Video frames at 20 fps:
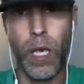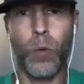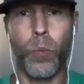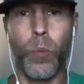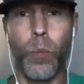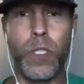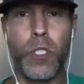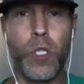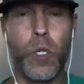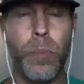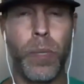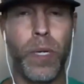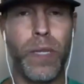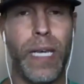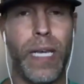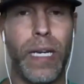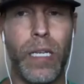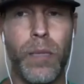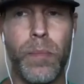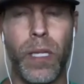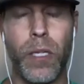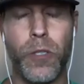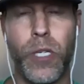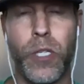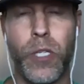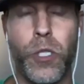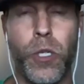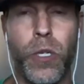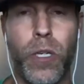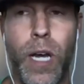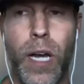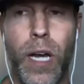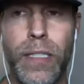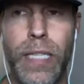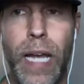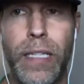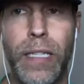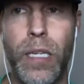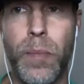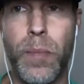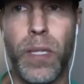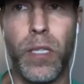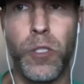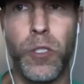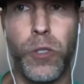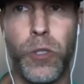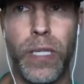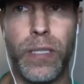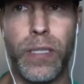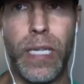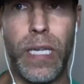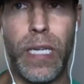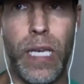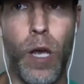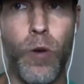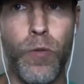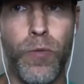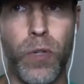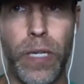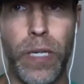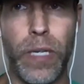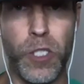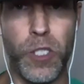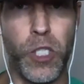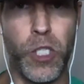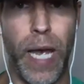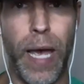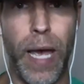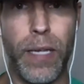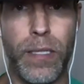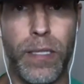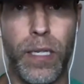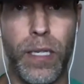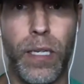Would you put that email address, your contact email address, over in chat?